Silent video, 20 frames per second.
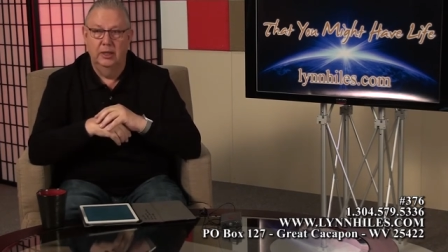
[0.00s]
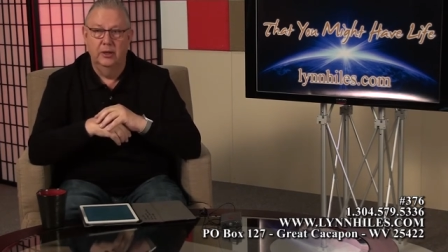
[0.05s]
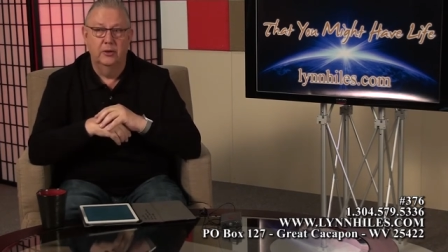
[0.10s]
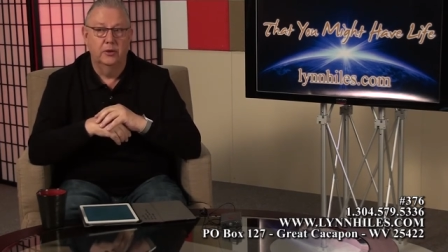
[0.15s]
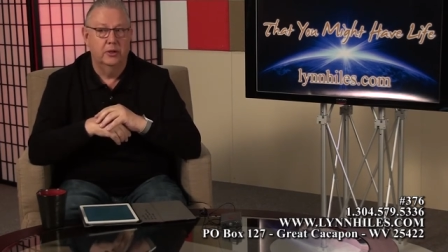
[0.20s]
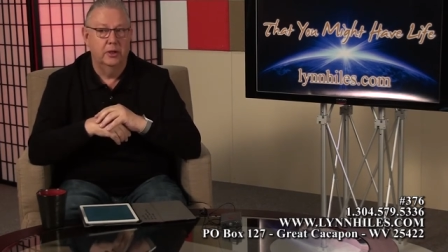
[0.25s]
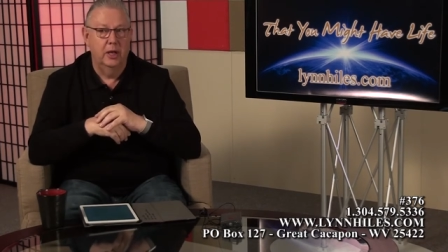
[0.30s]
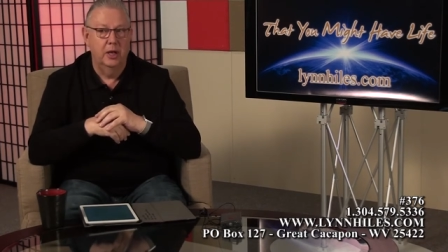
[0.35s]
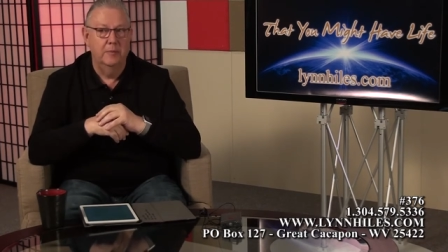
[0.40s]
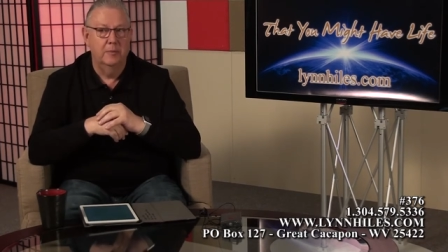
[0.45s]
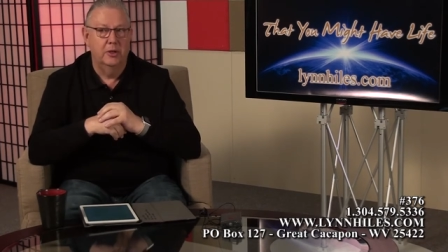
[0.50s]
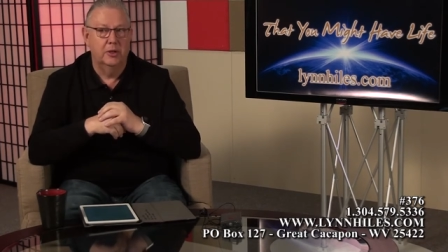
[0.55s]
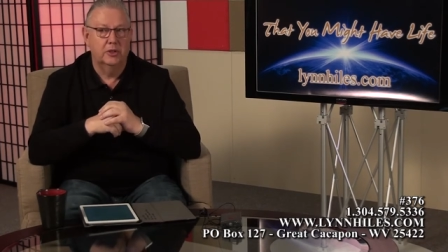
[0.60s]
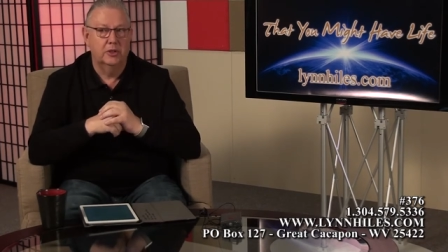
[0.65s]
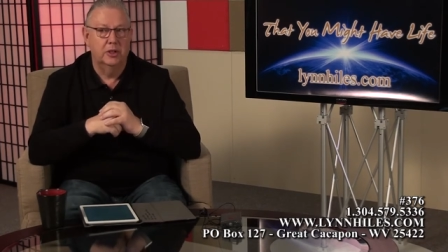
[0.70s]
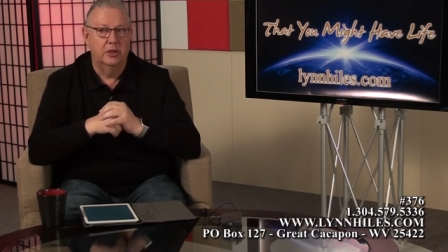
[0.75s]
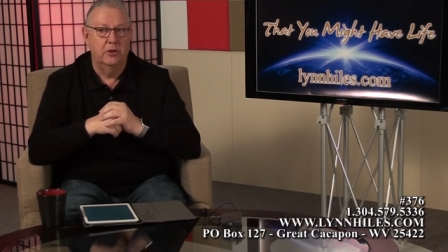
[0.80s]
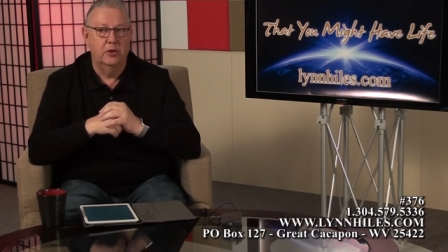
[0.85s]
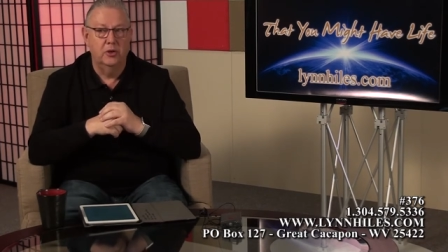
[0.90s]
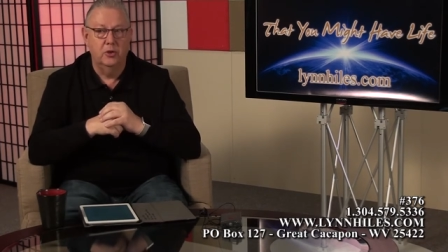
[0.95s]
entertainment
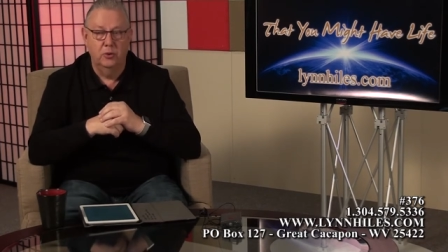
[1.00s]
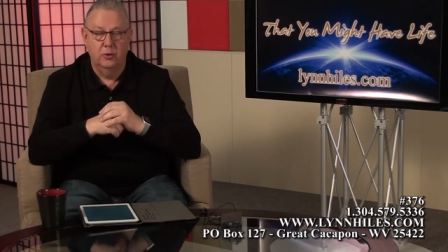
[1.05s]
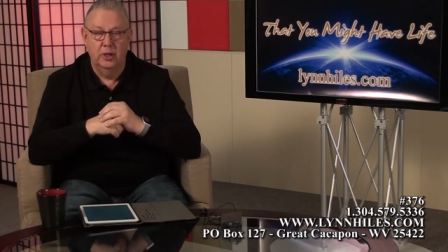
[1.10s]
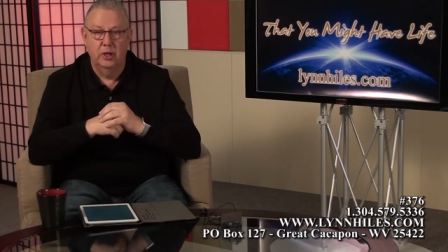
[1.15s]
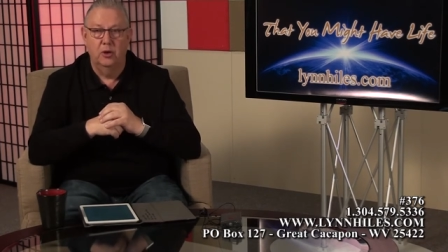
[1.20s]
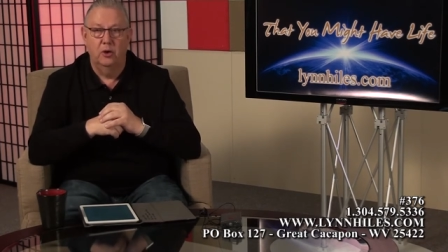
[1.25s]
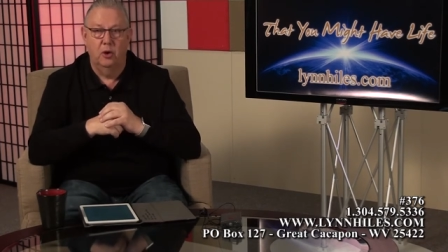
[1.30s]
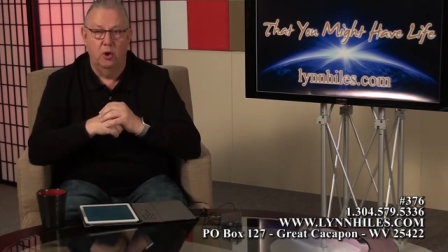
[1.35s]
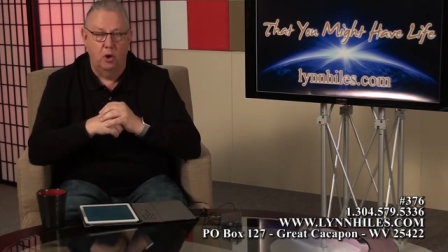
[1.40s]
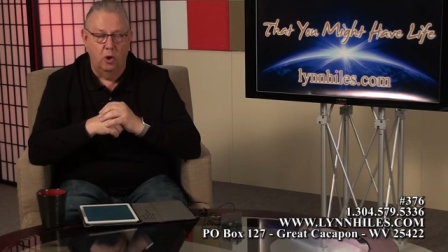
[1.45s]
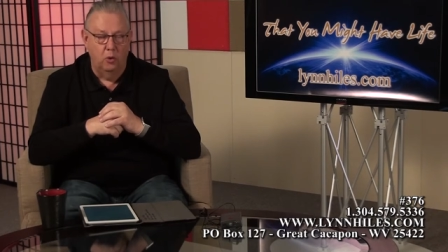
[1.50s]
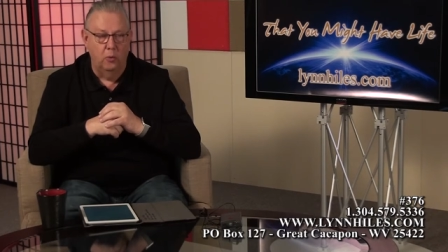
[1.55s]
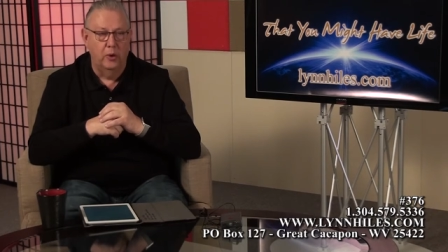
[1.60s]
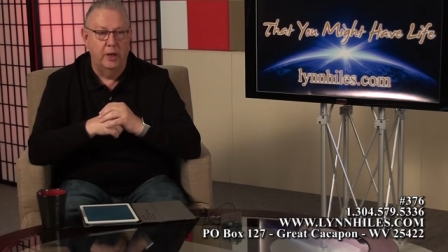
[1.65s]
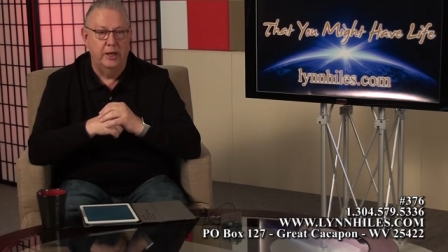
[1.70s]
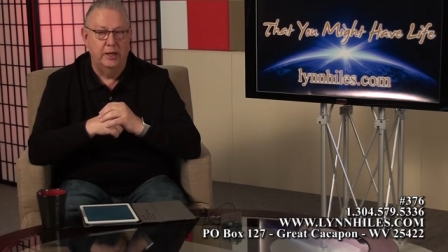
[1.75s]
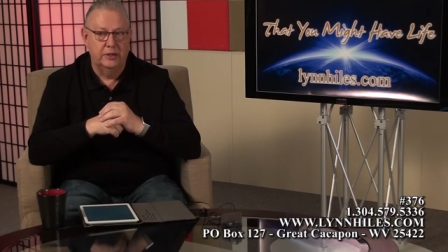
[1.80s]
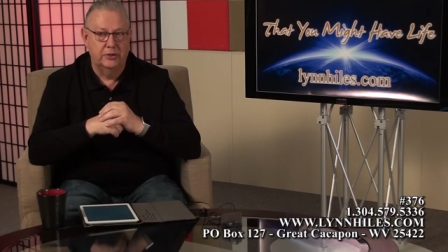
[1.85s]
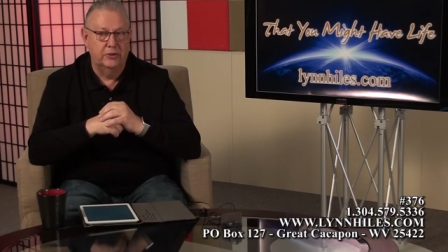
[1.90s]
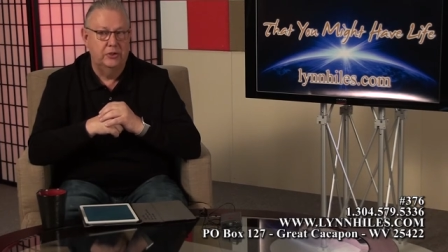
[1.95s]
center, you can
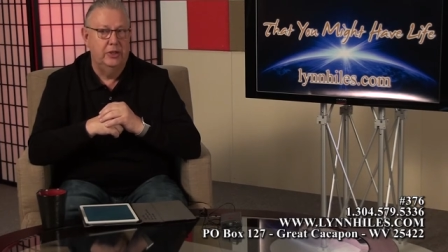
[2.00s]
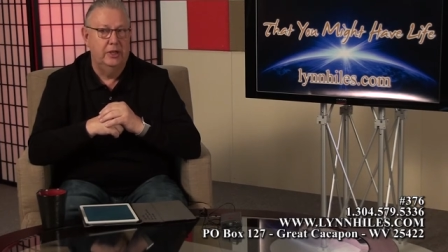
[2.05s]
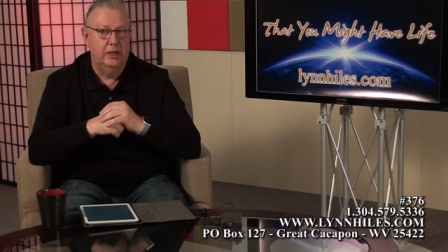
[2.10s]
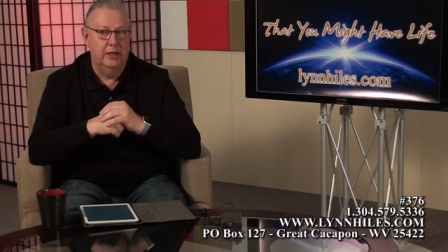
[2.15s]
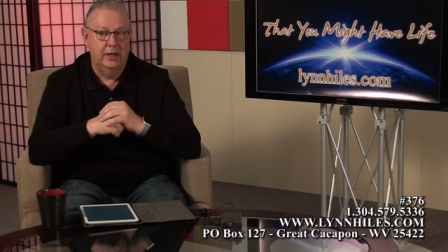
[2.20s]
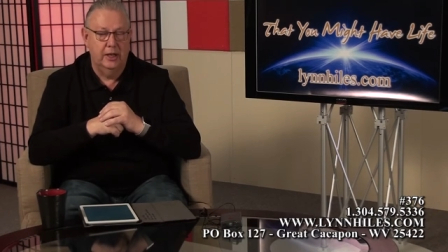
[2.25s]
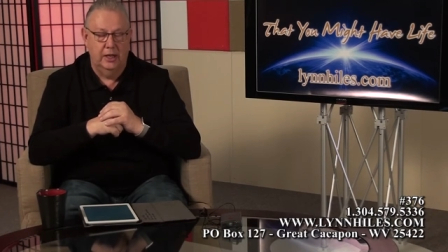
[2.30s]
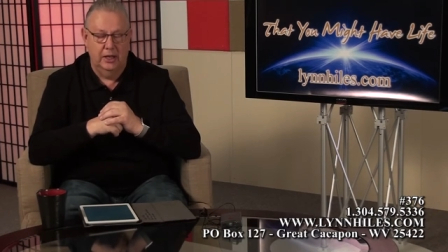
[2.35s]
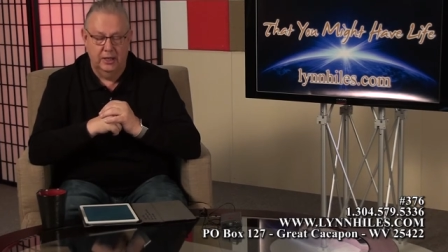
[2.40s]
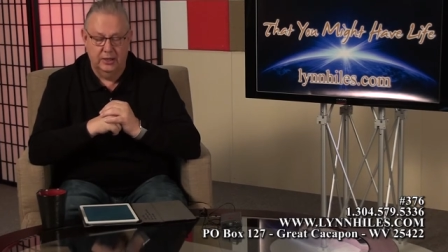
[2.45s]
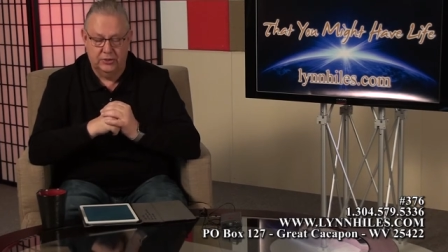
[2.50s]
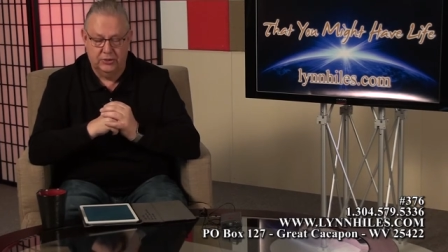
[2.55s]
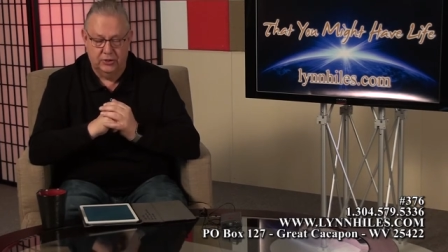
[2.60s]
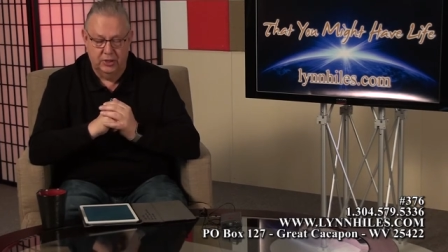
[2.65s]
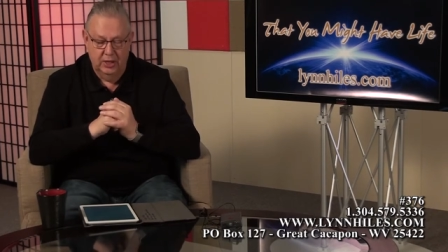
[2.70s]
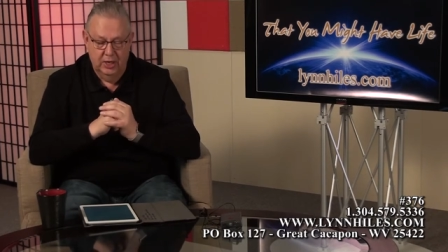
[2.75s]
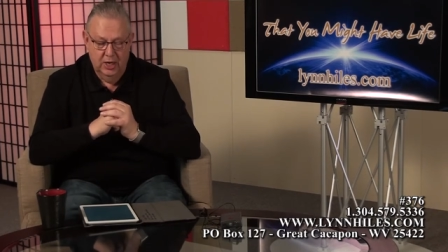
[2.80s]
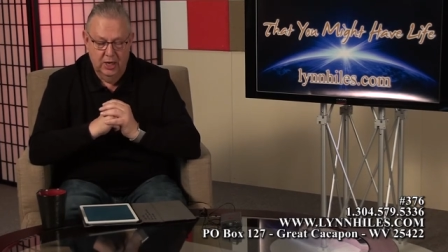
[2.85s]
always get us